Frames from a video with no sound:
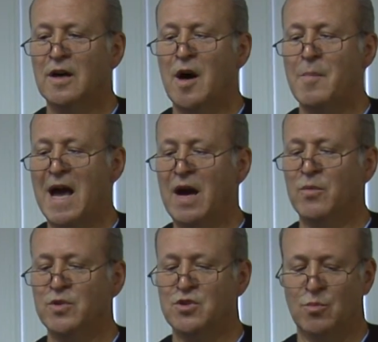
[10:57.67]

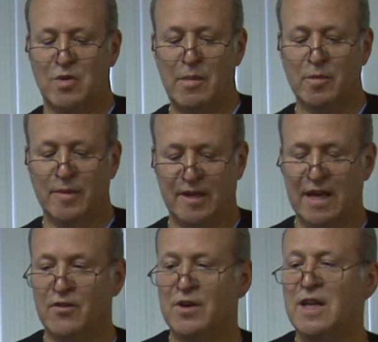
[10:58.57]
amount, which you'll probably
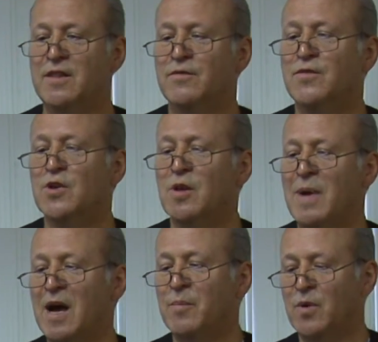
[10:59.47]
never need the full
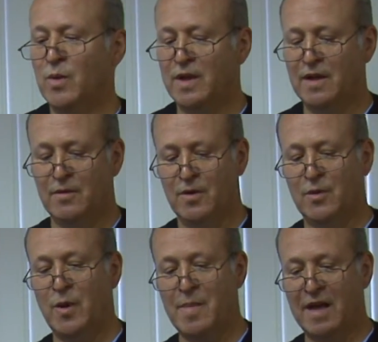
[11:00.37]
amount, but
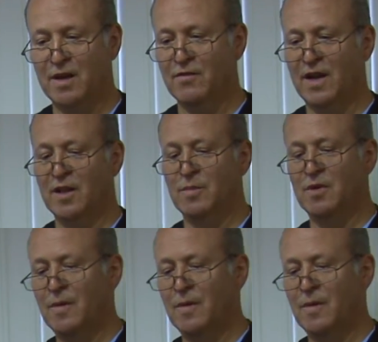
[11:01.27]
we make it available.